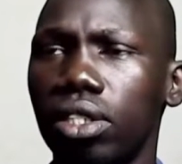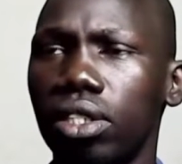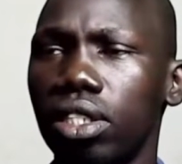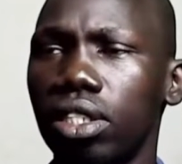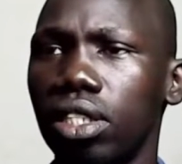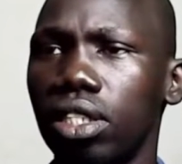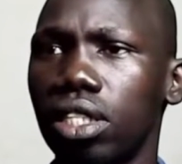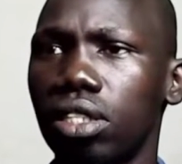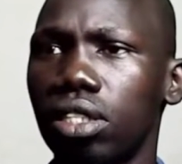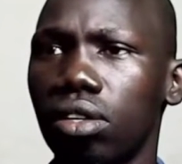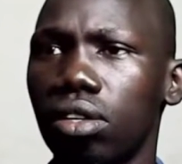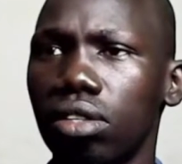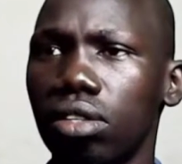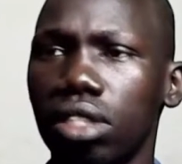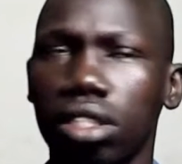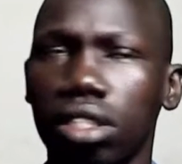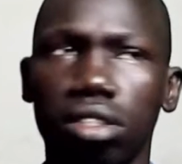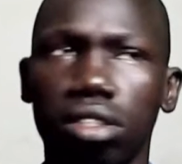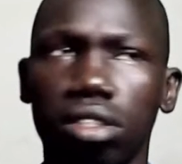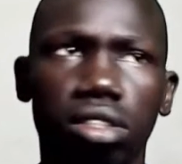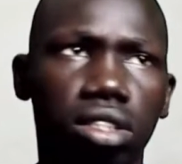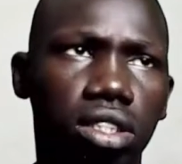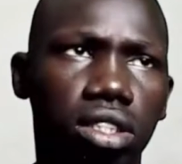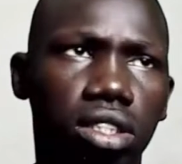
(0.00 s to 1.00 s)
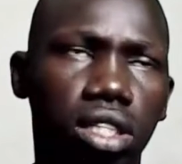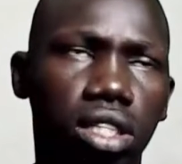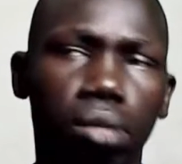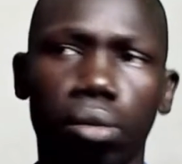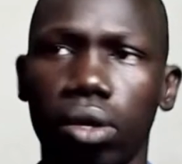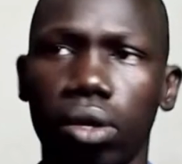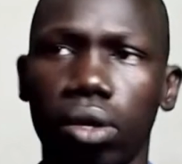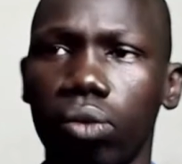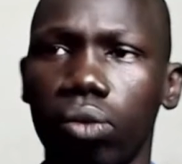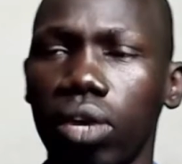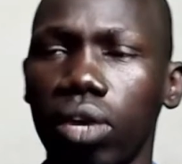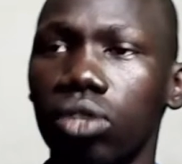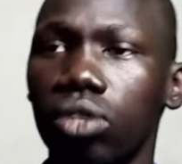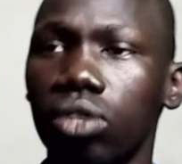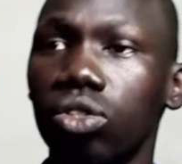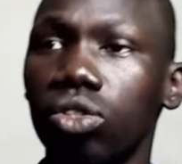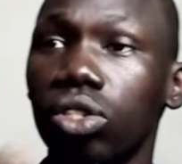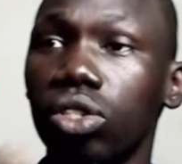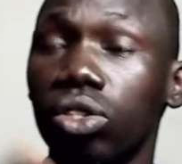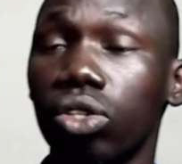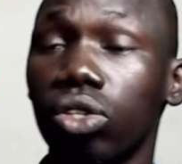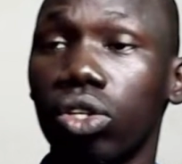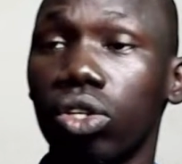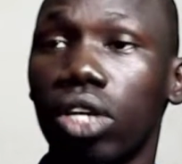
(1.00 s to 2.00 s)
This on-screen keyboard, we are
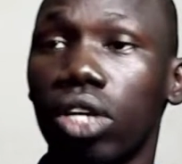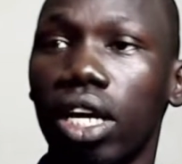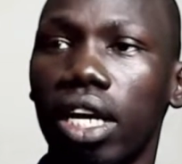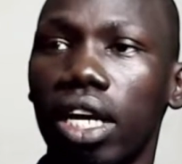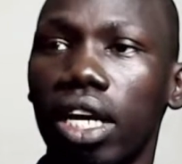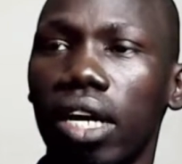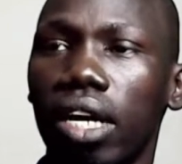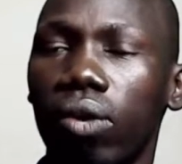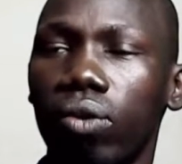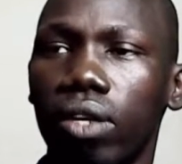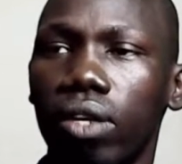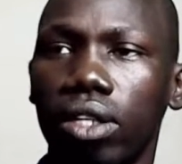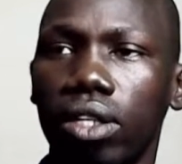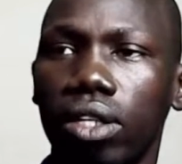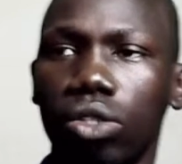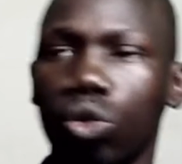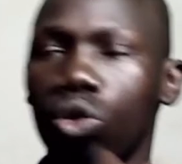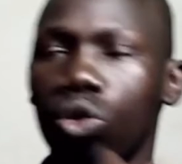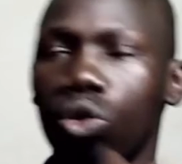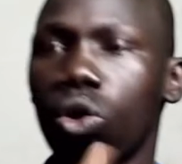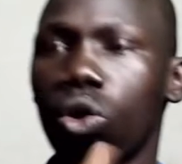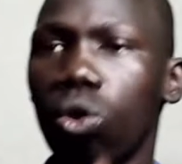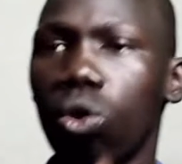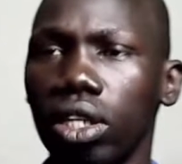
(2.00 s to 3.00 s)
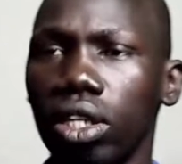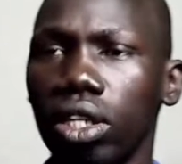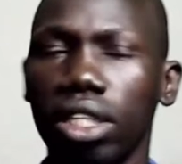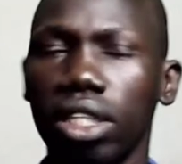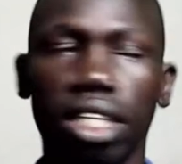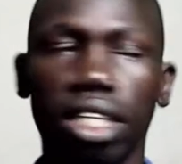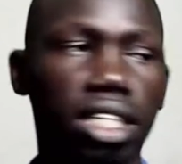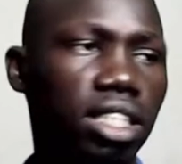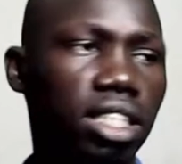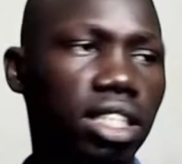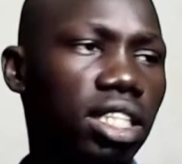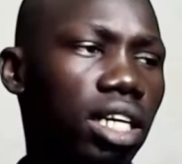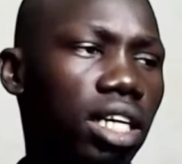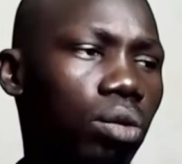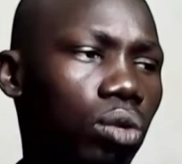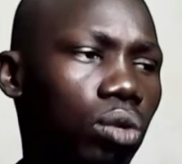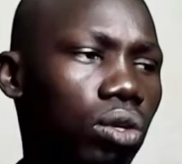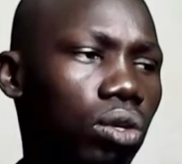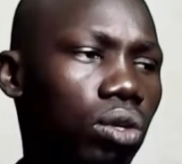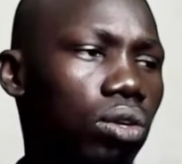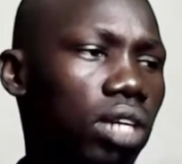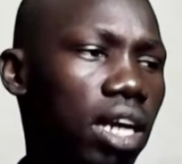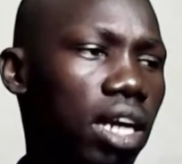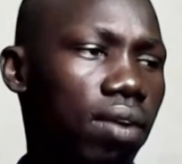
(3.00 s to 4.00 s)
using shortcut now to call it. Instead, we
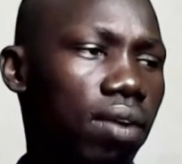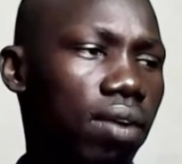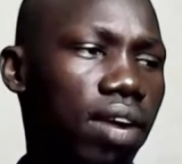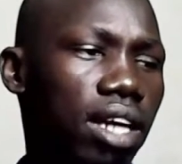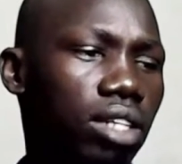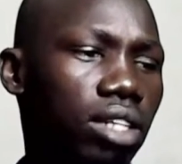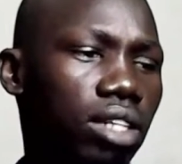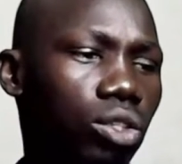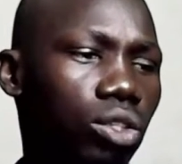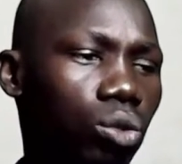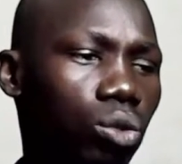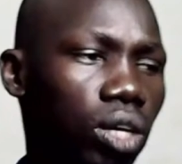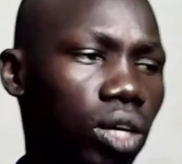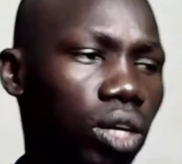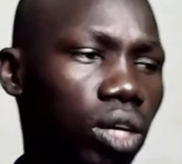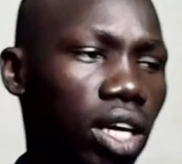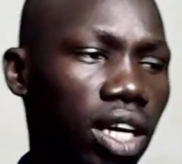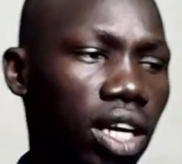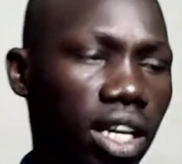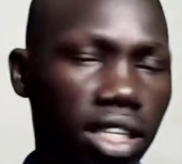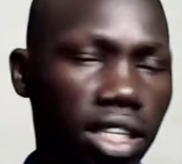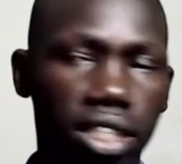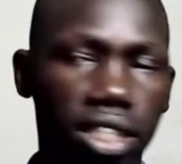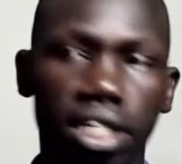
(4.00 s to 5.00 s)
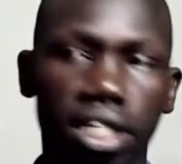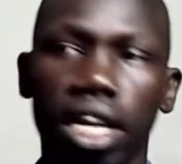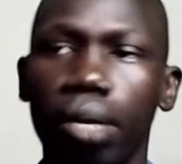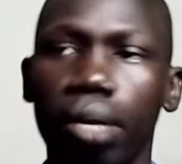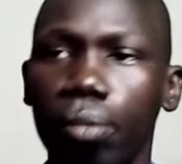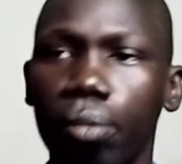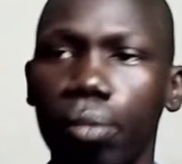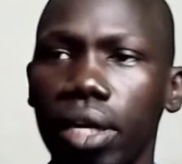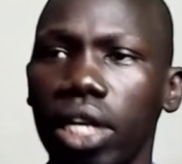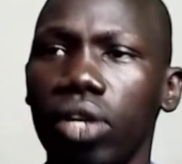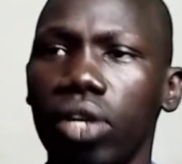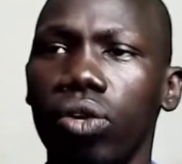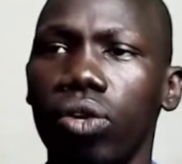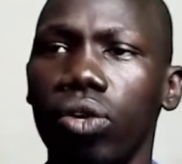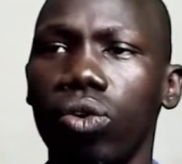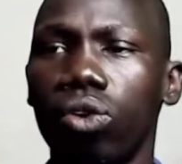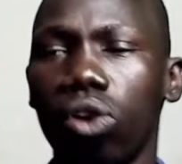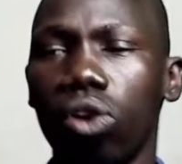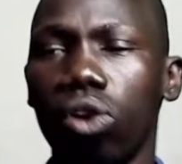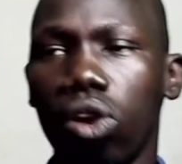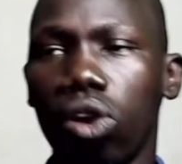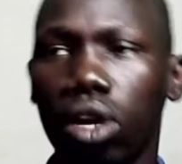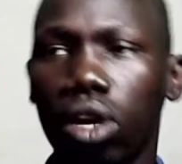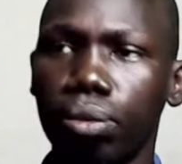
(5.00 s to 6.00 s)
go direct to start menu,
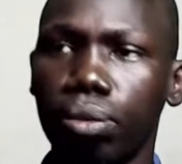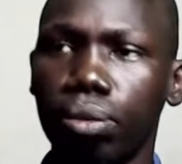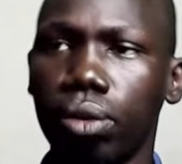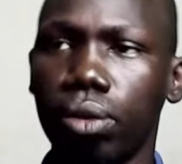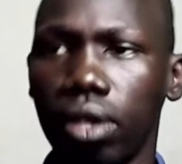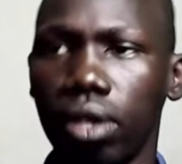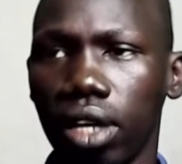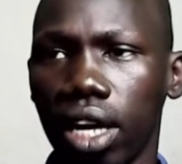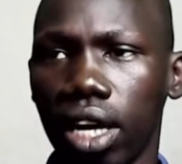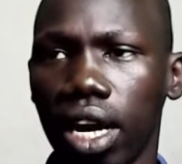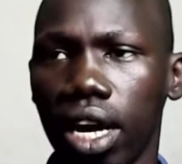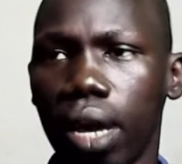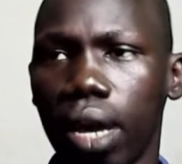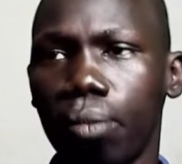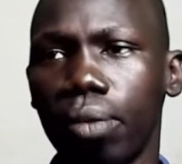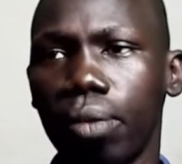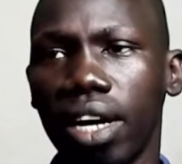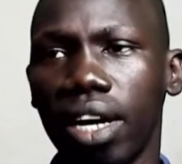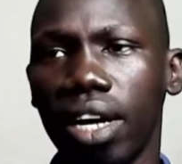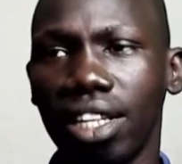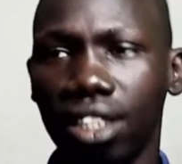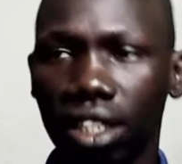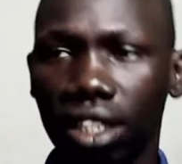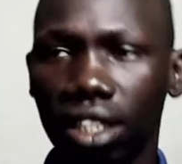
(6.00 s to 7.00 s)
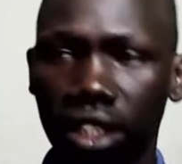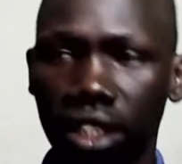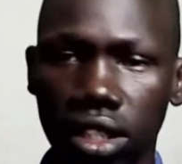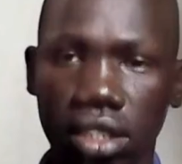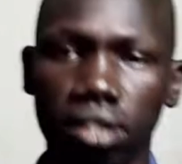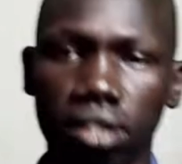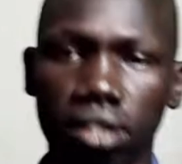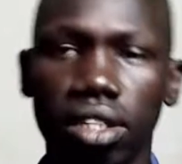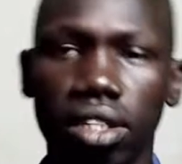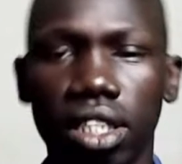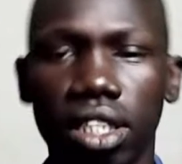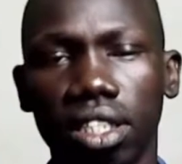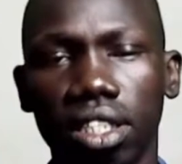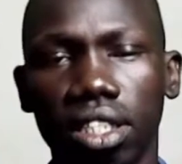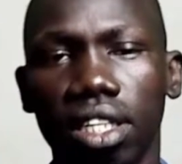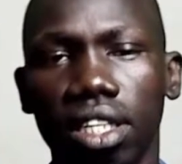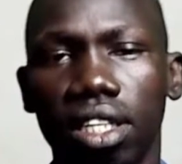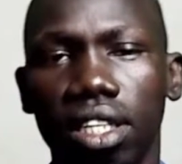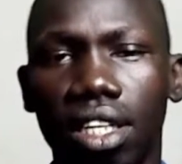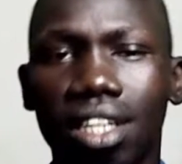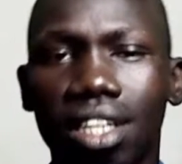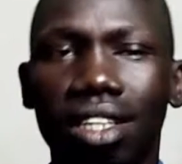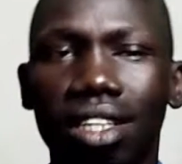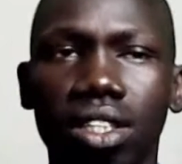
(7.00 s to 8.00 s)
all program, accessories,
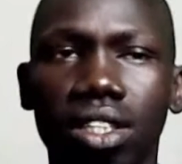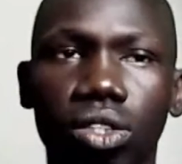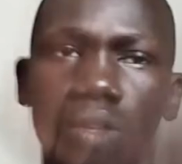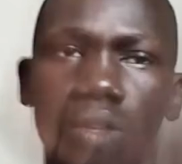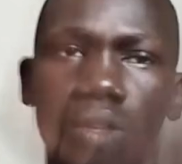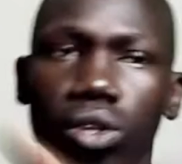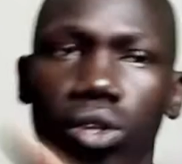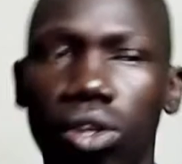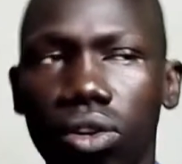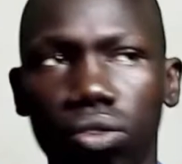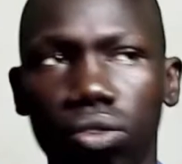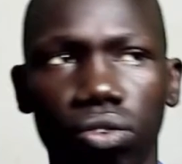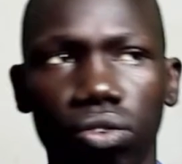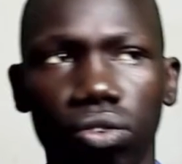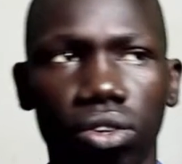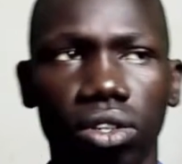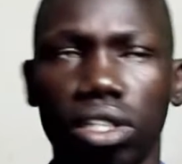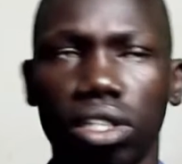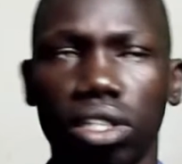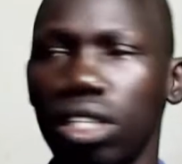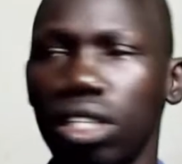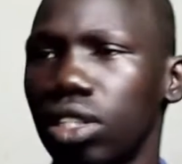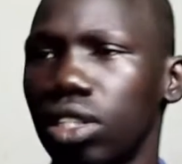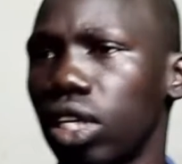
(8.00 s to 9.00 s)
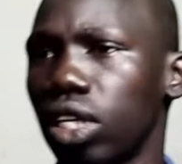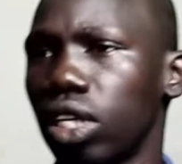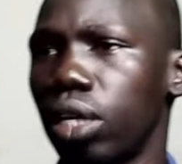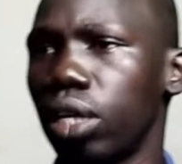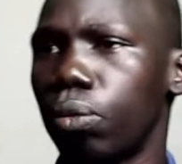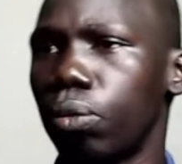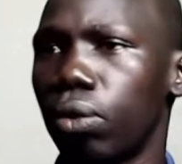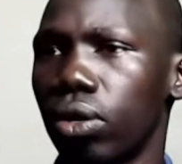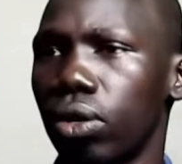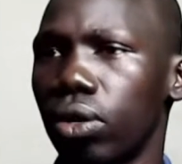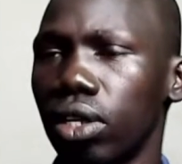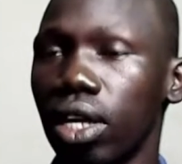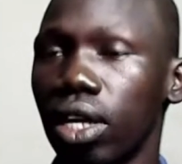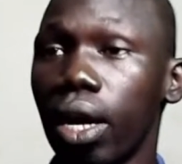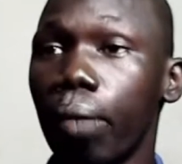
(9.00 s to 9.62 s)
and then you look for this keyboard.